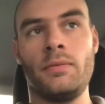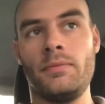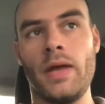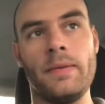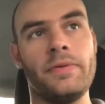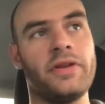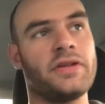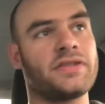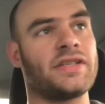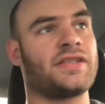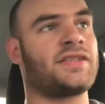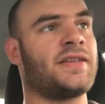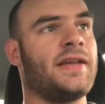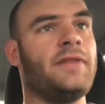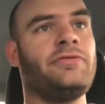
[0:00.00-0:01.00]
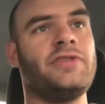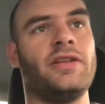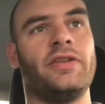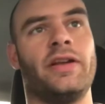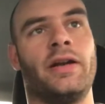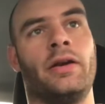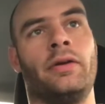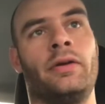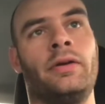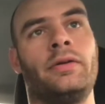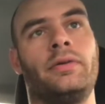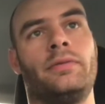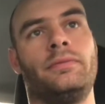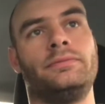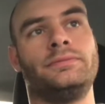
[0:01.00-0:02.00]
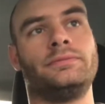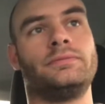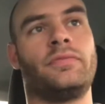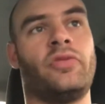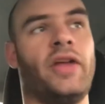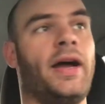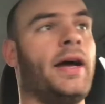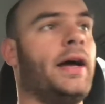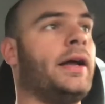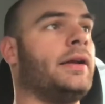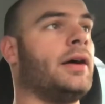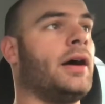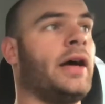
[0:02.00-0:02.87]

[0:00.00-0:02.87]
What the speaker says: Maybe there's a safety there that